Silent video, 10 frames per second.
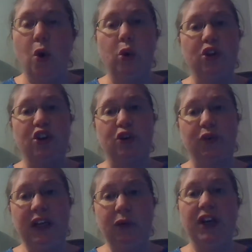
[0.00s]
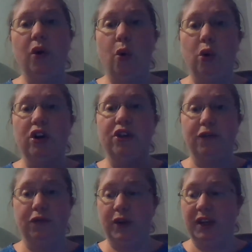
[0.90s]
or the greenery, or
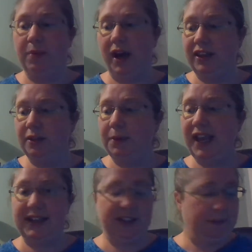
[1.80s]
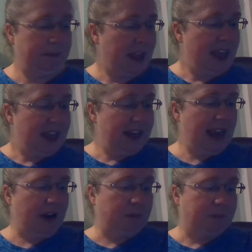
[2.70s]
the fruiting body of the plant.
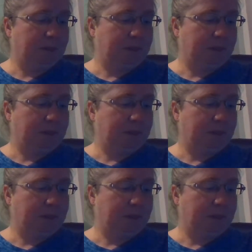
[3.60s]
Now,